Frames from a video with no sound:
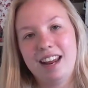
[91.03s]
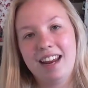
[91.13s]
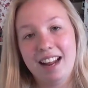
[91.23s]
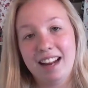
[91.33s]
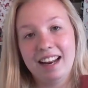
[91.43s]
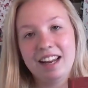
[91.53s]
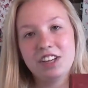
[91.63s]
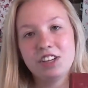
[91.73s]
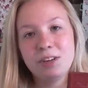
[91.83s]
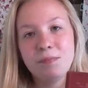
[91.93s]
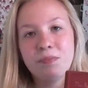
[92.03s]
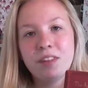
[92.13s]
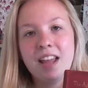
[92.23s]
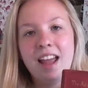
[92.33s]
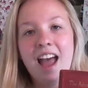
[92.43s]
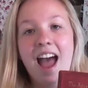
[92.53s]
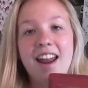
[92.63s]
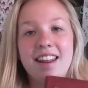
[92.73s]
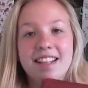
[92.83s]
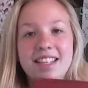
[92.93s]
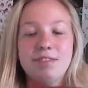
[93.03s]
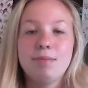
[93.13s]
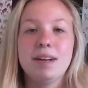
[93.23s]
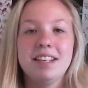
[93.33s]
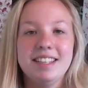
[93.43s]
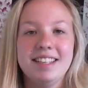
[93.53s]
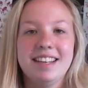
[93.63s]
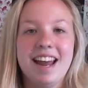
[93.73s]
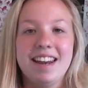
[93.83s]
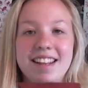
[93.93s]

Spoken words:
in English, and this is from 1910.